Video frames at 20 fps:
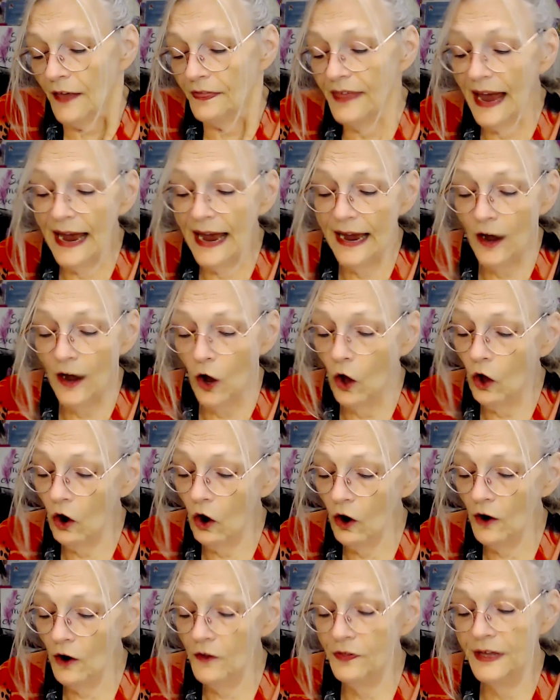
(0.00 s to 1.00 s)
They
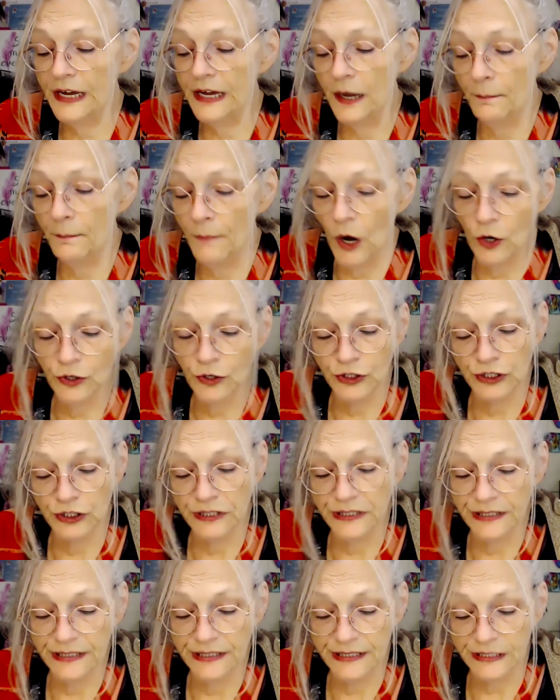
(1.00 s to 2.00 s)
are the
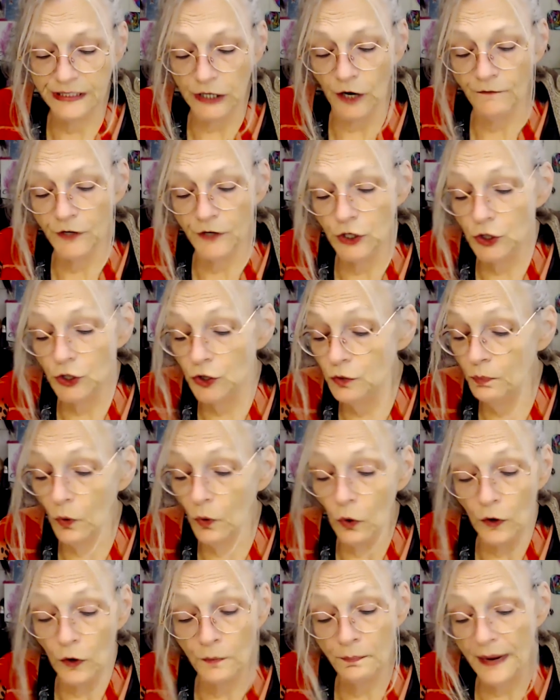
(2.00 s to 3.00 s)
emotions of a
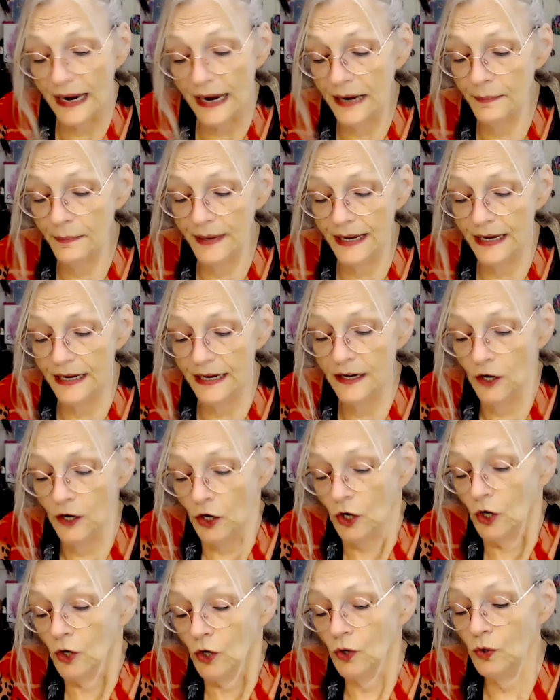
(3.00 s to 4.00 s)
newborn baby
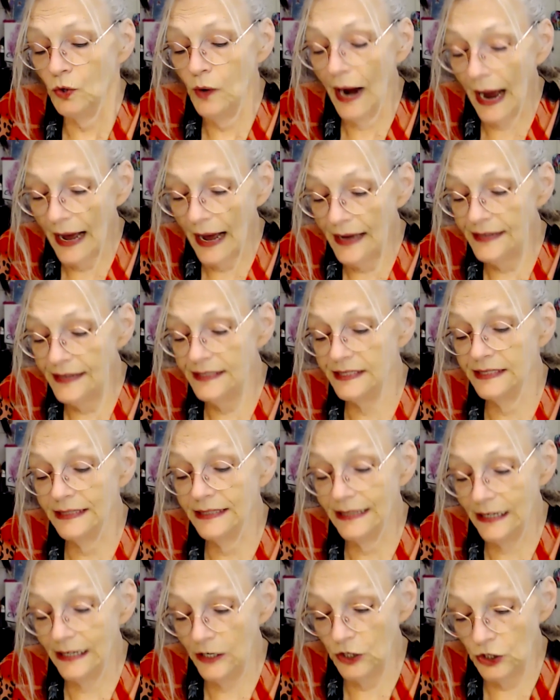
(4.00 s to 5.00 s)
who has to
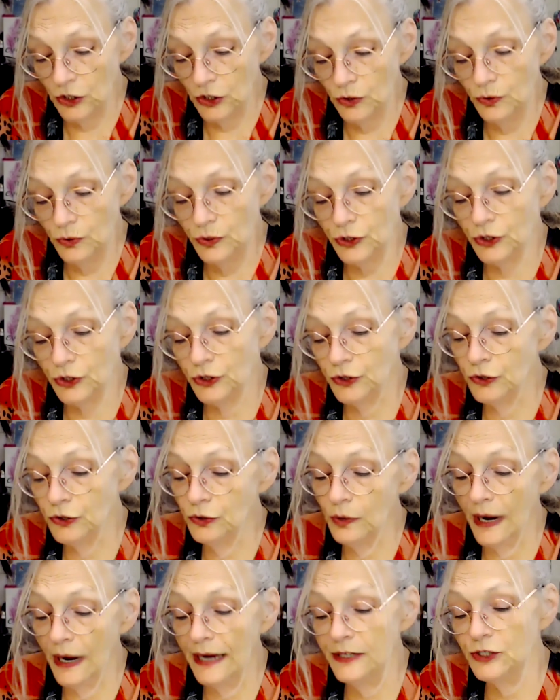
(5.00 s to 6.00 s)
get used
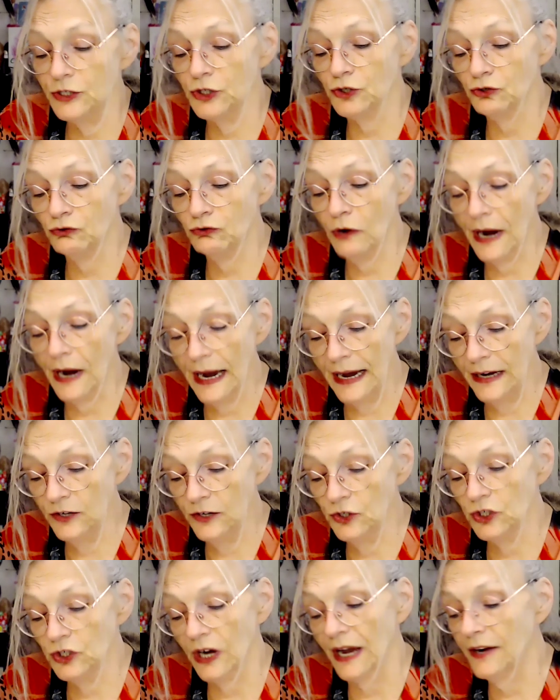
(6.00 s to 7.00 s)
to a
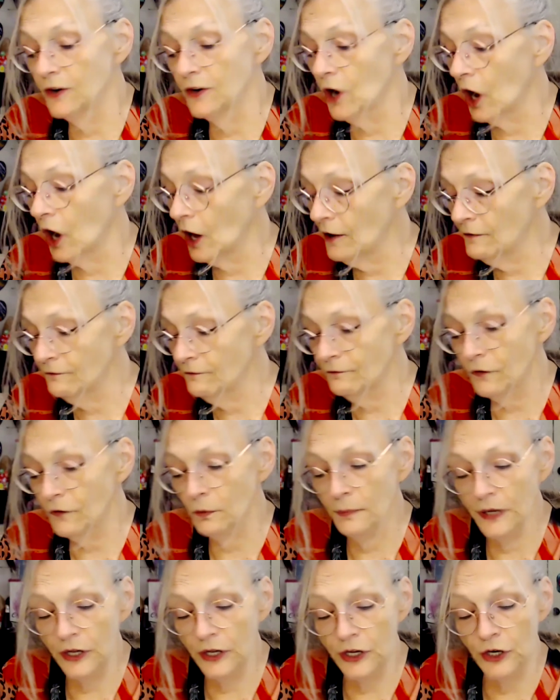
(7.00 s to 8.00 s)
strange and
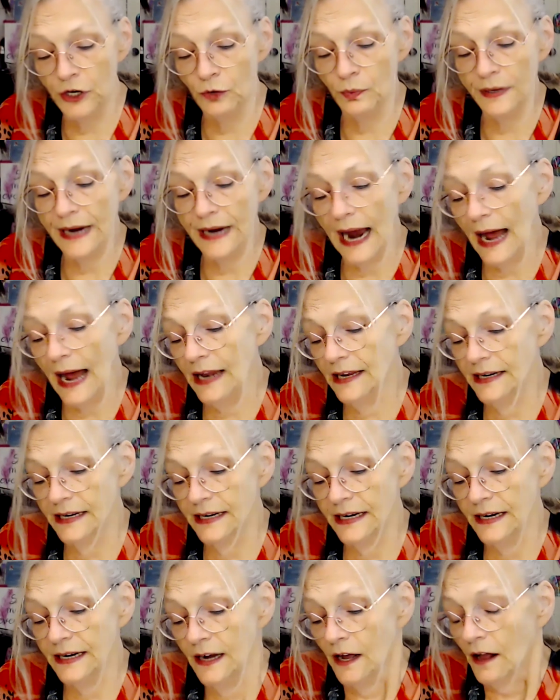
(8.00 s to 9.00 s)
unfamiliar
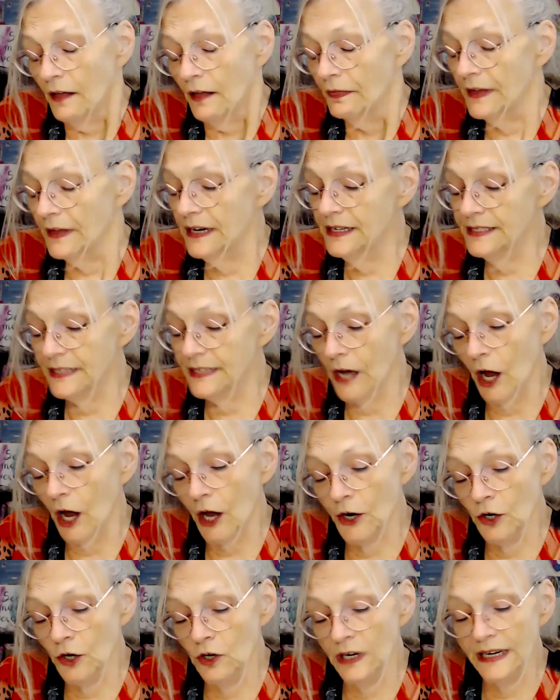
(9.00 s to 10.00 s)
reality that is
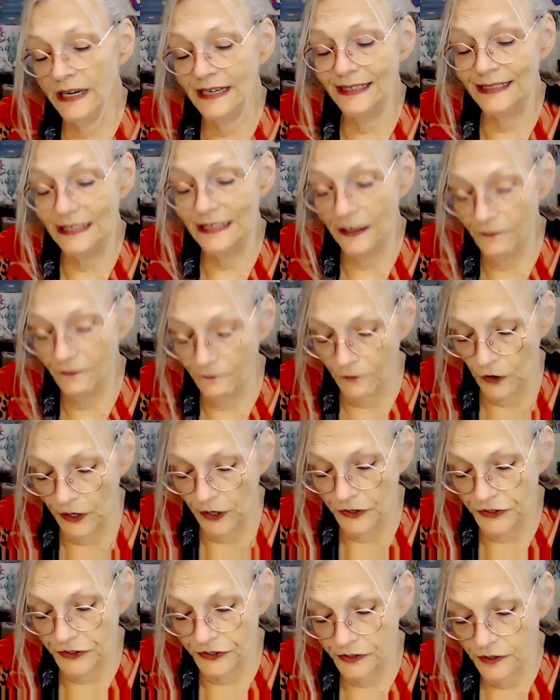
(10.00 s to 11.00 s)
utterly
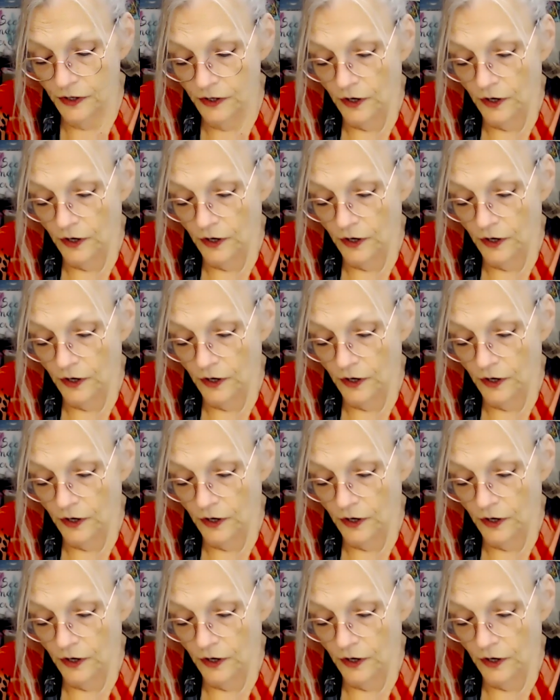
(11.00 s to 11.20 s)
different